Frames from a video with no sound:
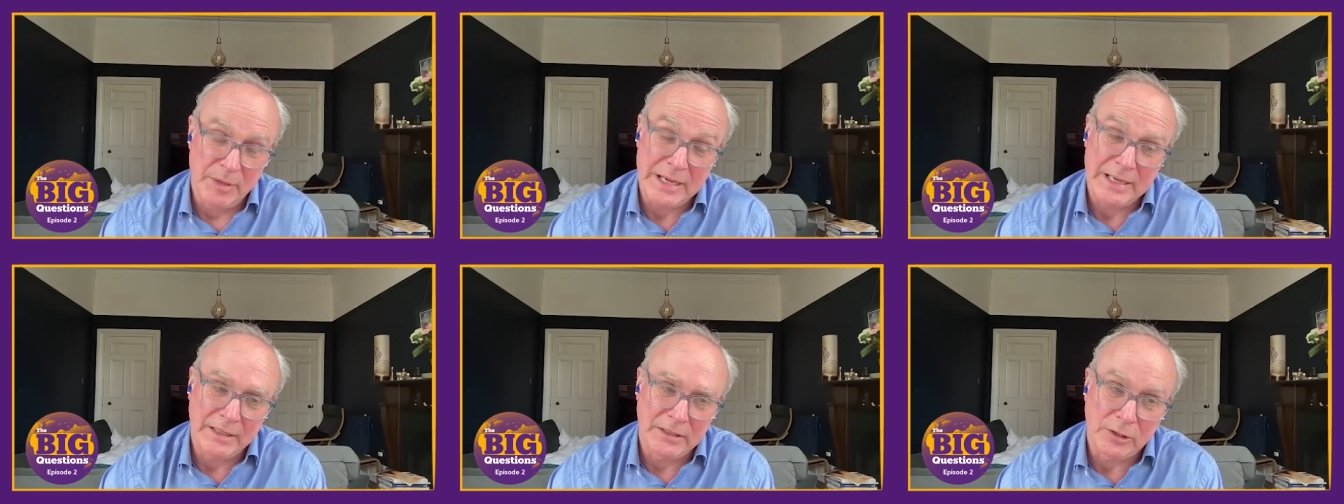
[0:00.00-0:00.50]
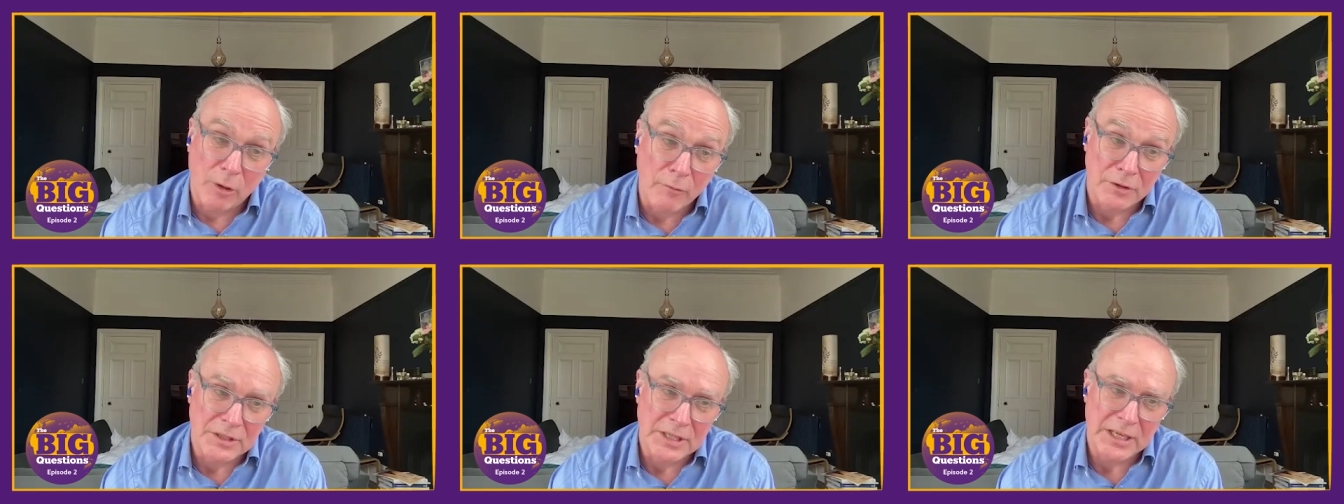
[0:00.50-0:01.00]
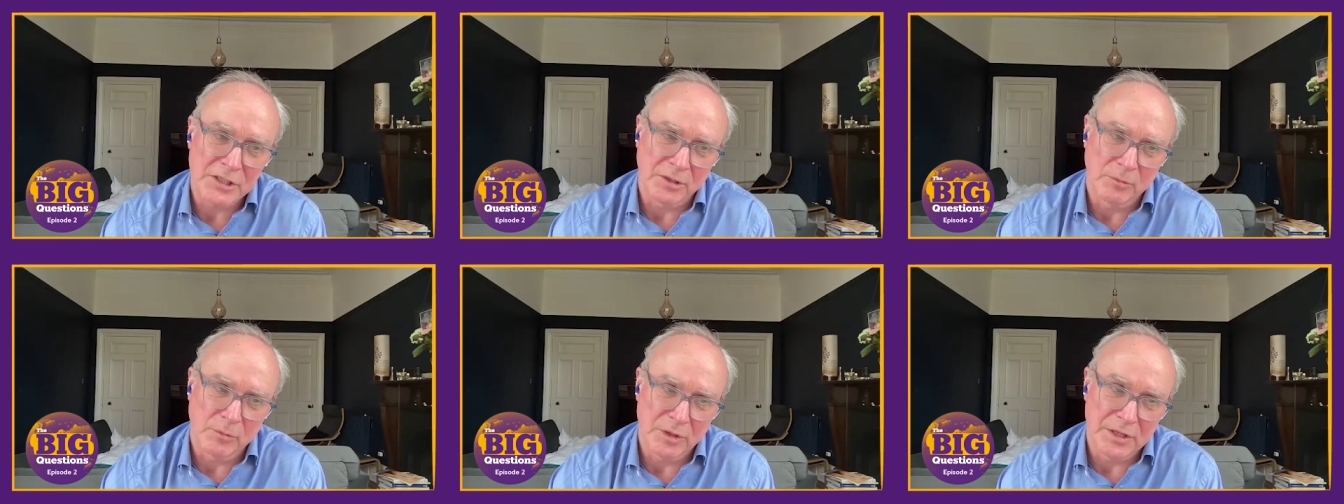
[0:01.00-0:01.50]
um, breaking into
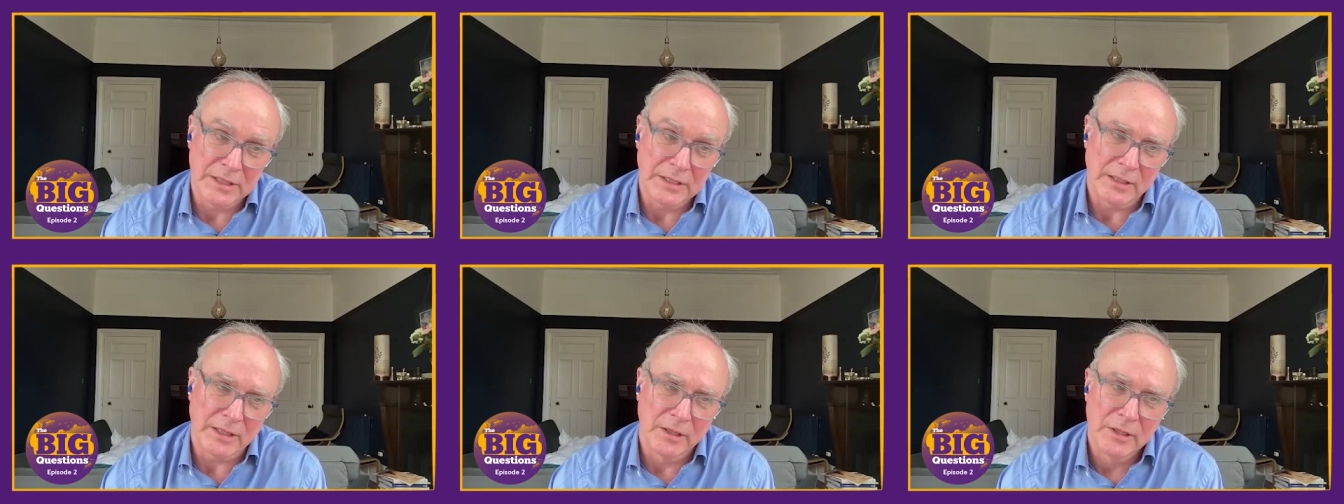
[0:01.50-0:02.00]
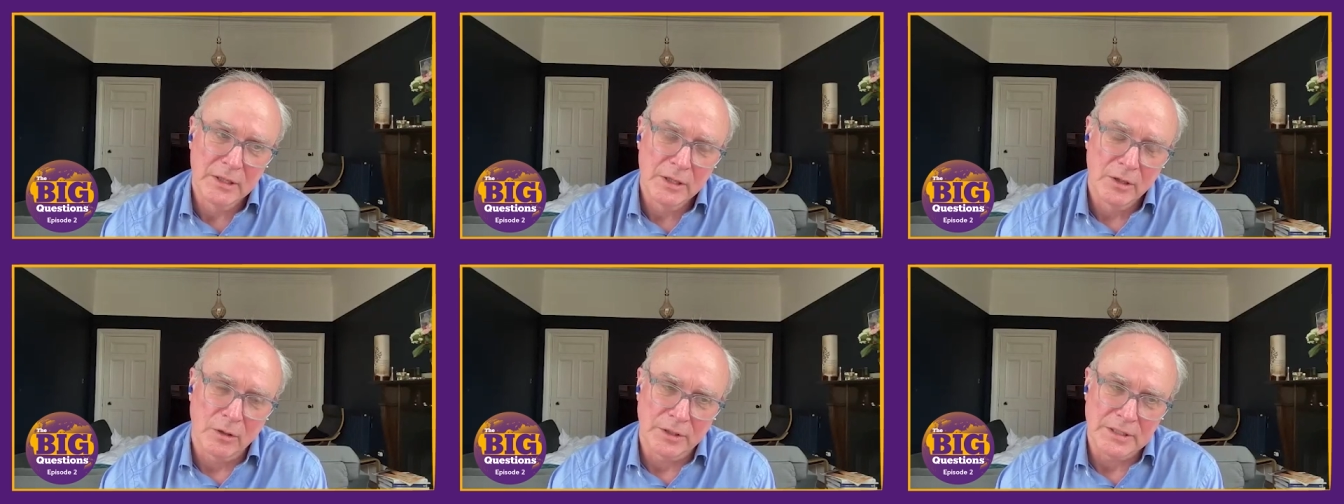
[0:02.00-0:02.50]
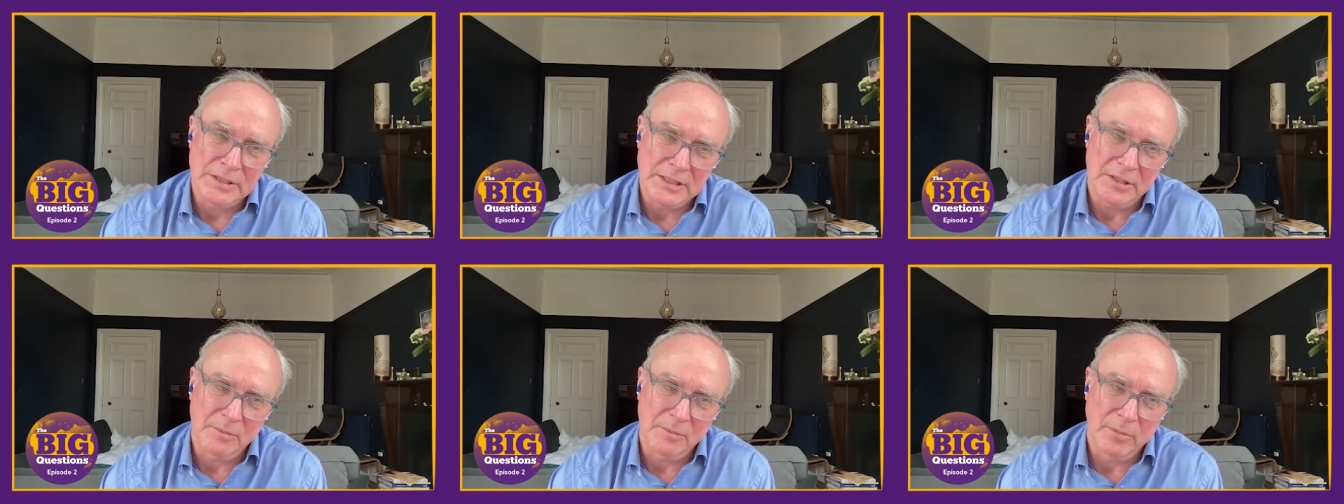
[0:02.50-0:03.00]
confrontation with India
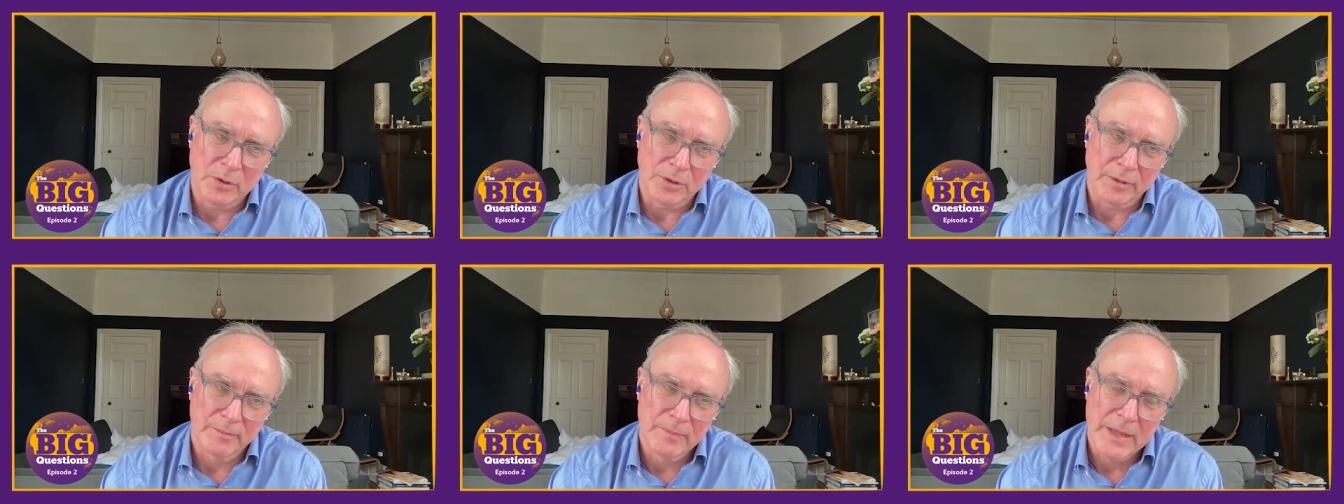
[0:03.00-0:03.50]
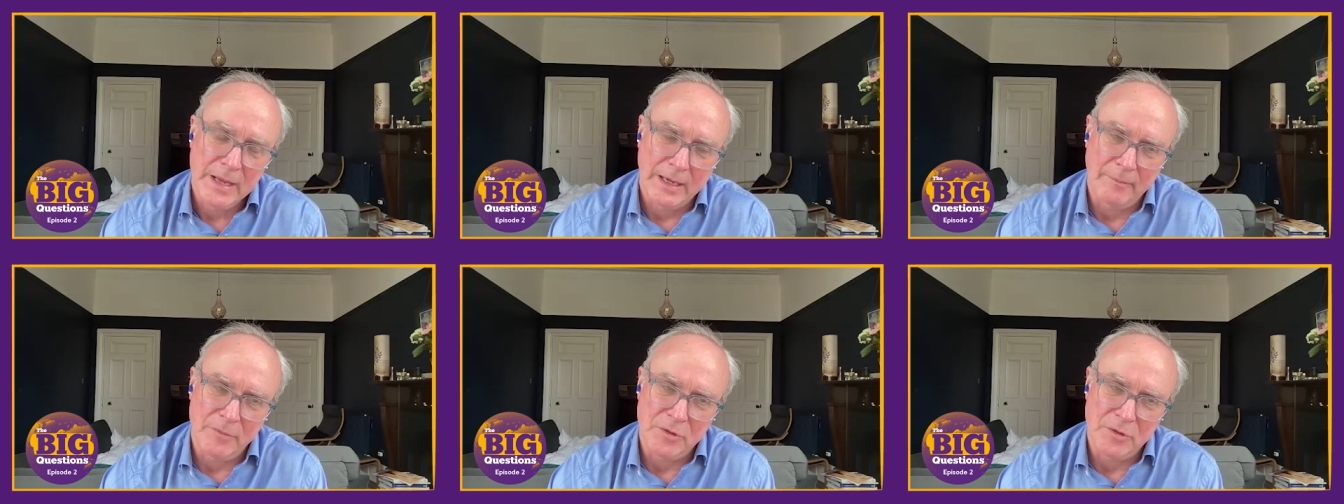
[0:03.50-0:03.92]
on its eastern border.